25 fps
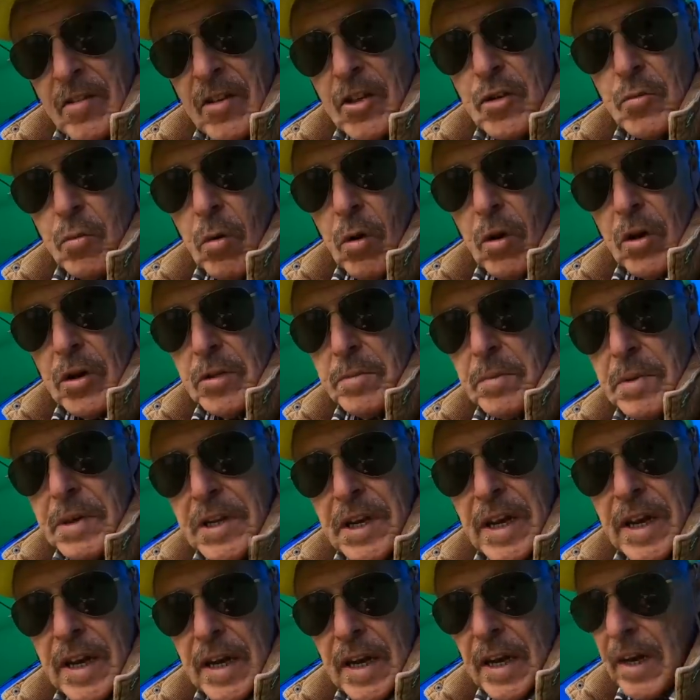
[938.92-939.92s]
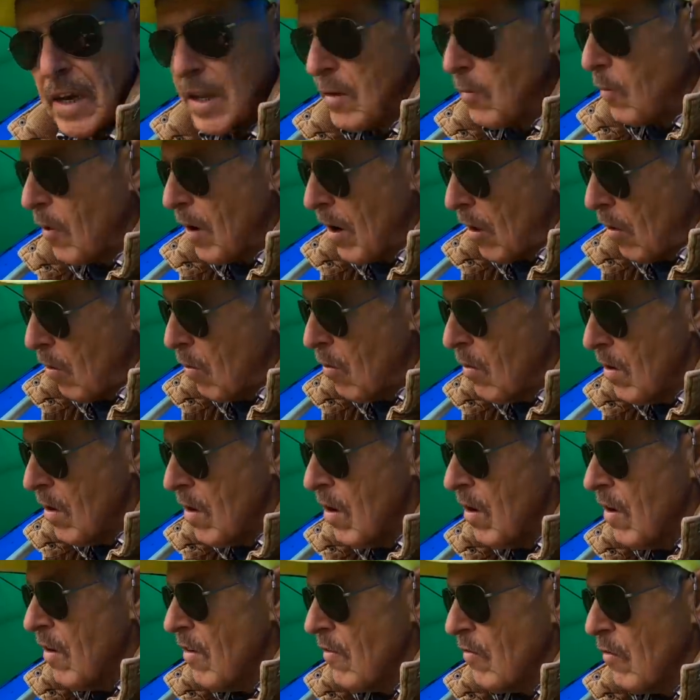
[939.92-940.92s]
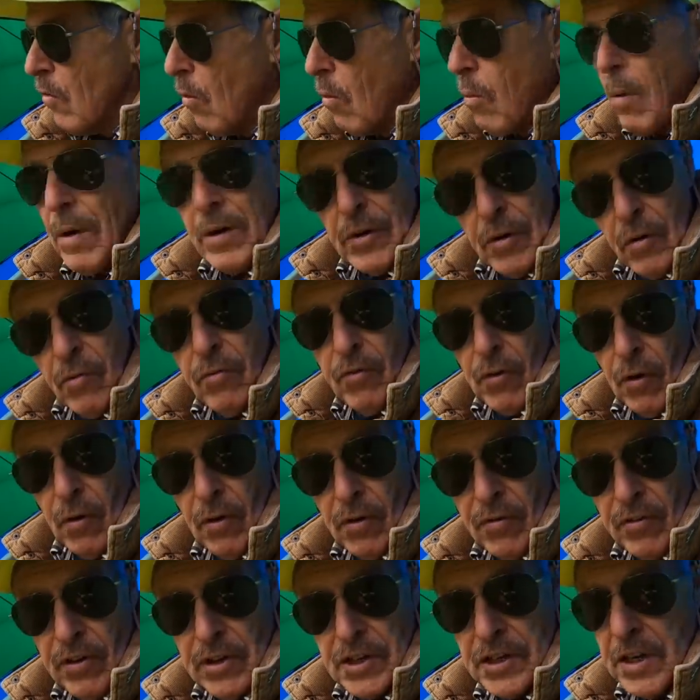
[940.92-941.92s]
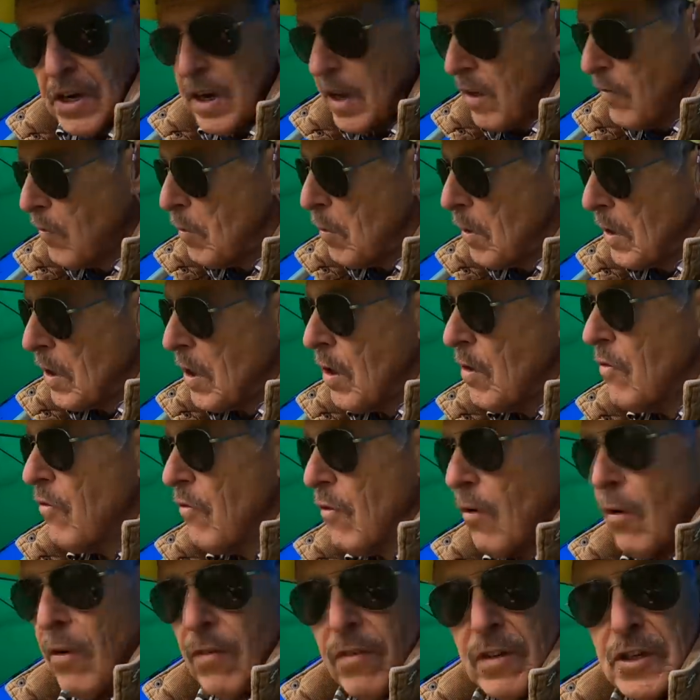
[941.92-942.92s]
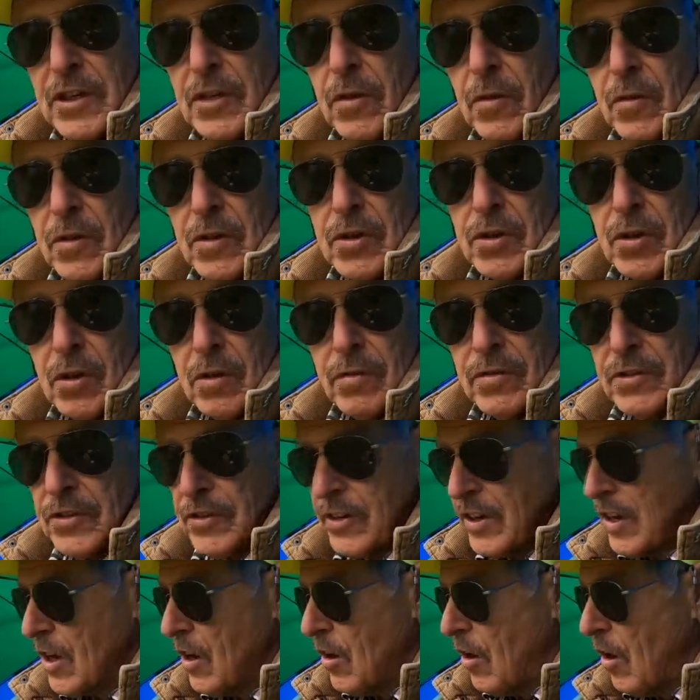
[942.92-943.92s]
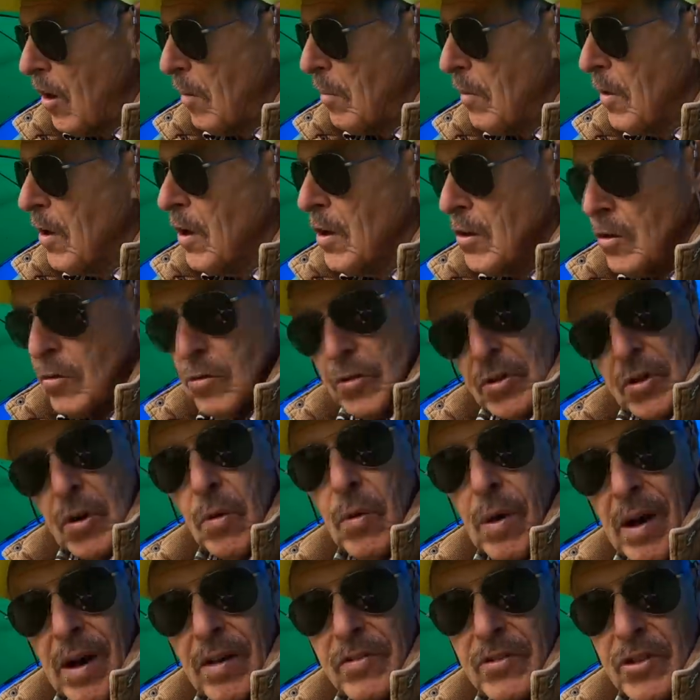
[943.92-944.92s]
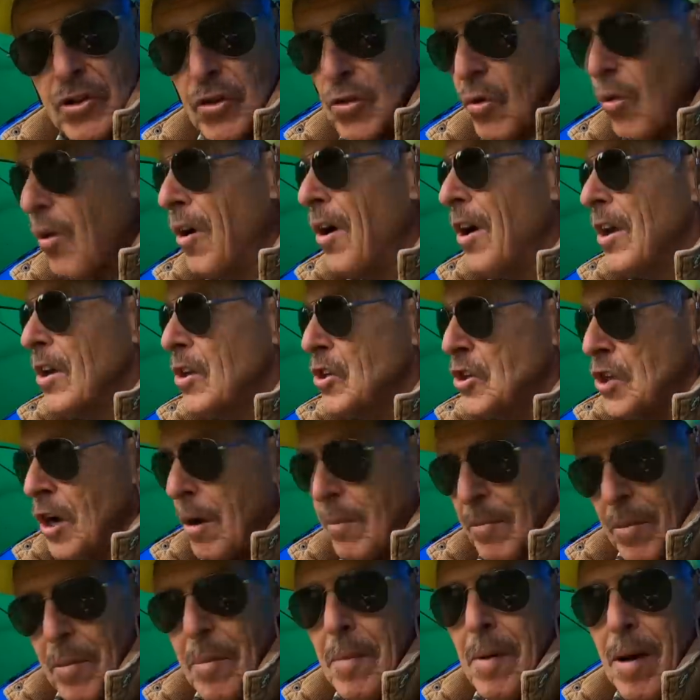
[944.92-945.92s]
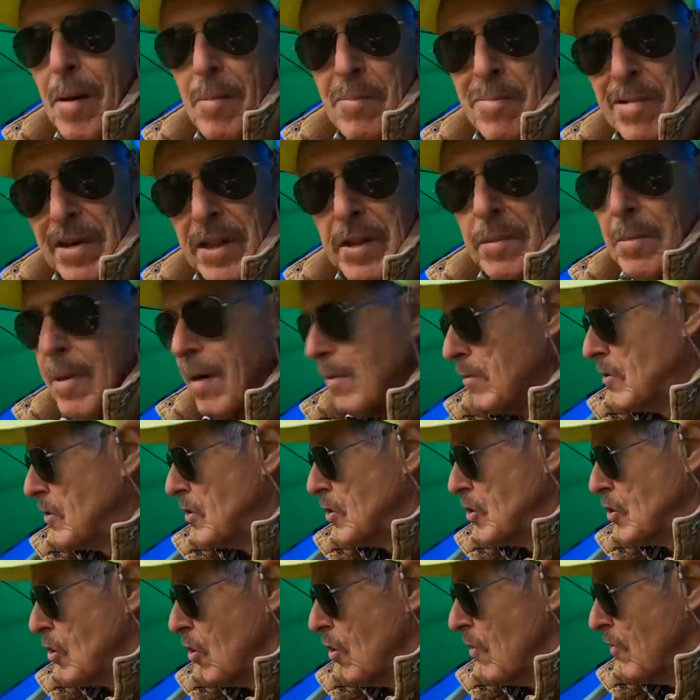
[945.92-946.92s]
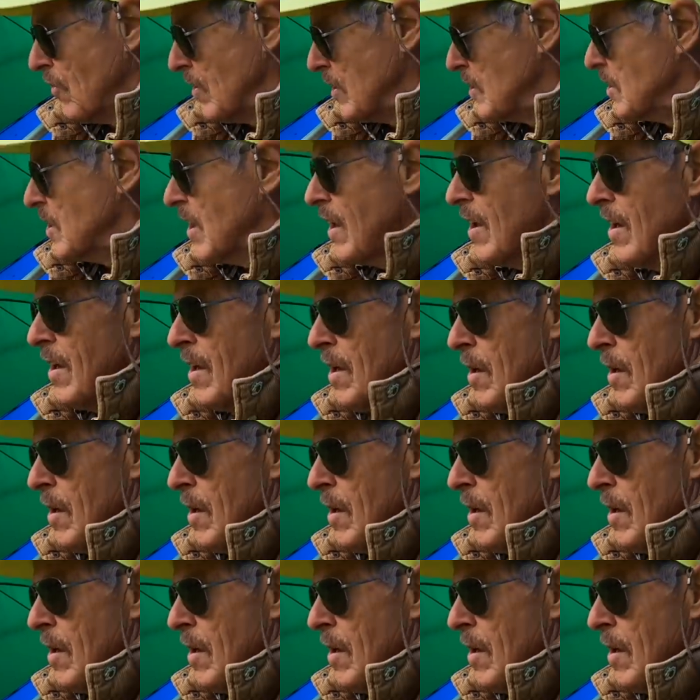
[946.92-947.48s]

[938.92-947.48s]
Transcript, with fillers: This works particularly well for when you're fly fishing. If you want to go fly fishing on the surface of carp, you still have to sort of chum them up, bring them up to the surface.